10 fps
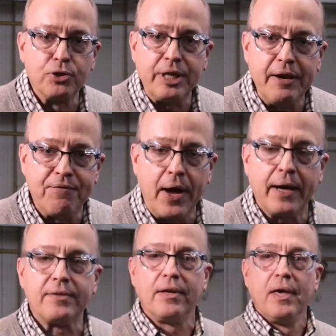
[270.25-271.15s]

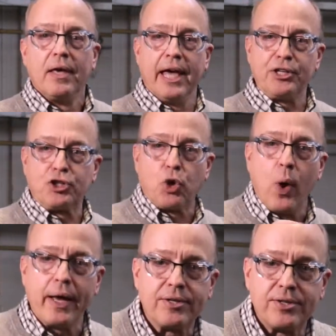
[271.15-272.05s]
defect is
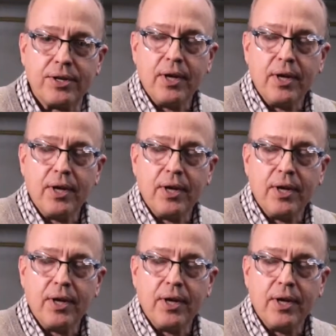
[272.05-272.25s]
twist.